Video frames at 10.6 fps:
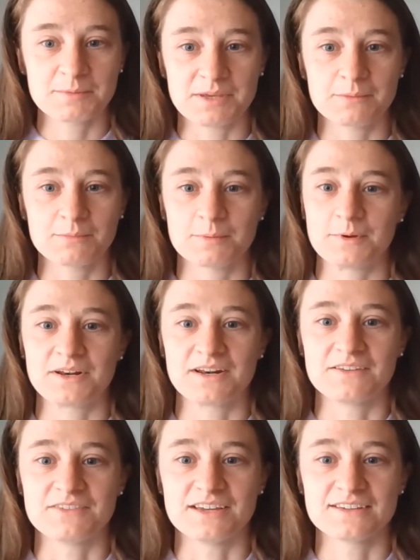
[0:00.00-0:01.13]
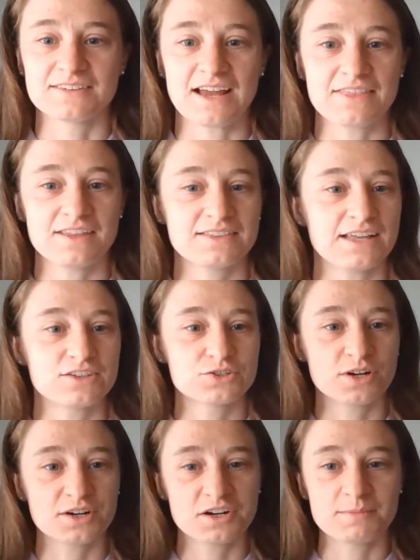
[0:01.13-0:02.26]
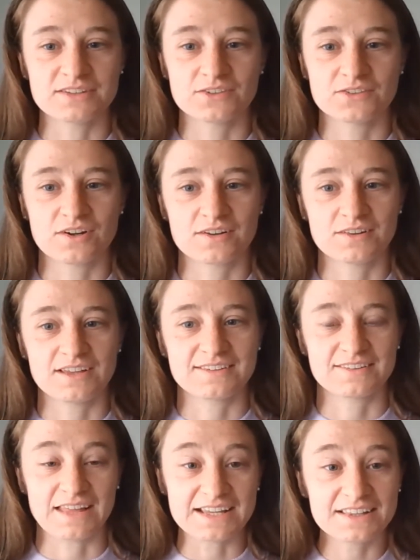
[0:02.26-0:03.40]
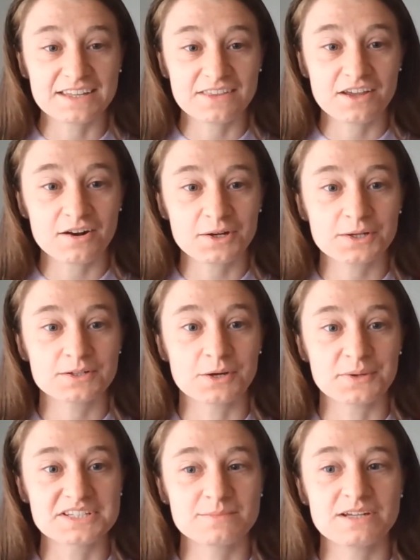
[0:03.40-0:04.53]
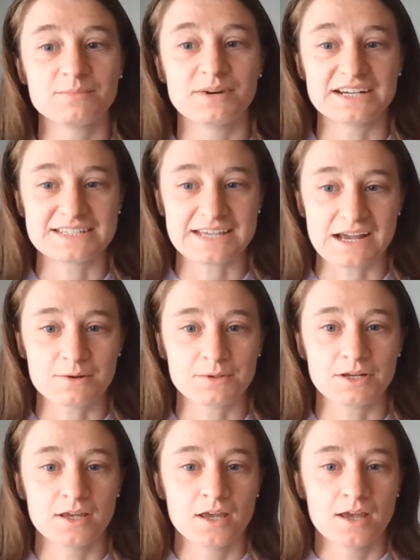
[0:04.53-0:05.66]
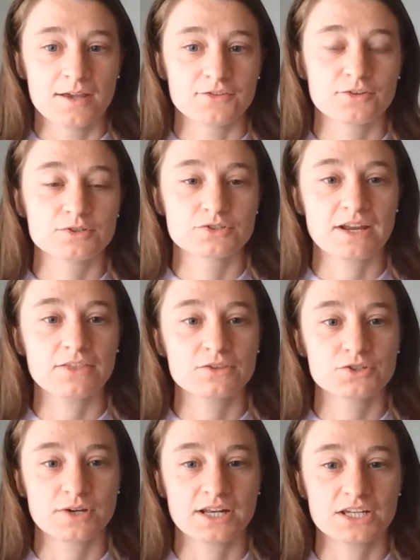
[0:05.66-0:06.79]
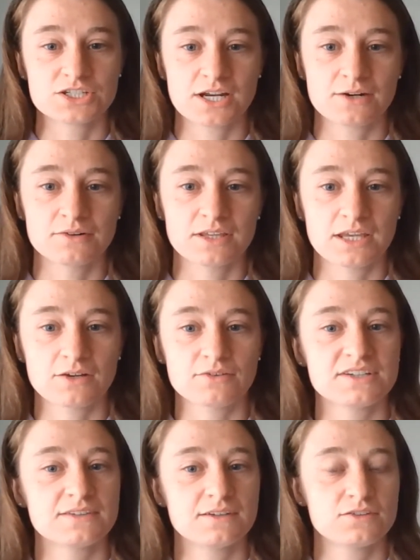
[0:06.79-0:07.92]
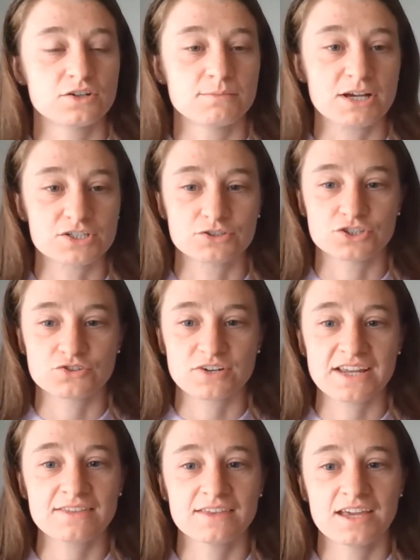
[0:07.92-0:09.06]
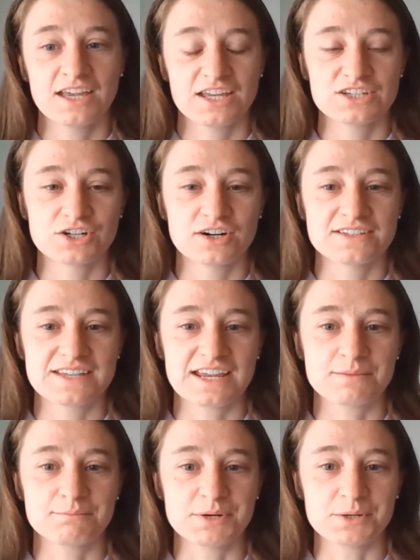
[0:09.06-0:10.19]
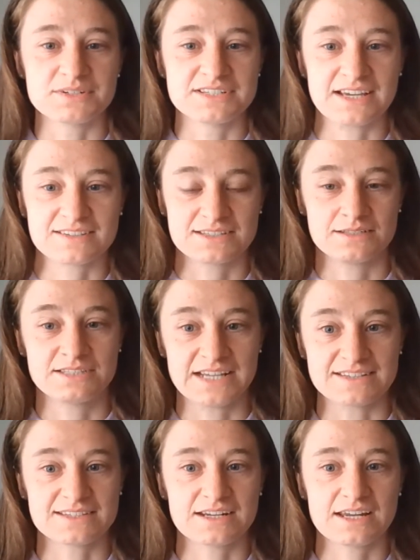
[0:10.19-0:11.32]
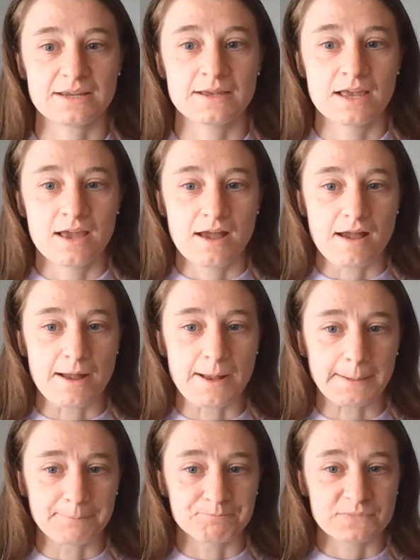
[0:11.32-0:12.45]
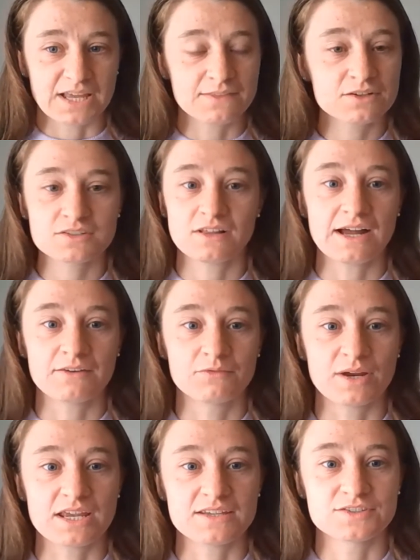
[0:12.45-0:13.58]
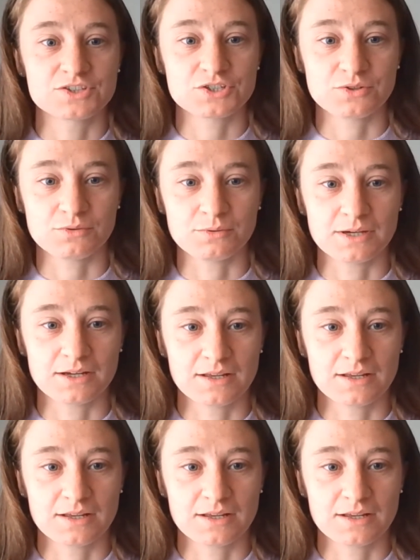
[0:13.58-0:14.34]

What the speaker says: a big proponent of this. I think that the stronger your muscles are, the less likely they are going to be to break down. So strength training generally increases your muscle strength, endurance, and bone density. And there's a lot of ways to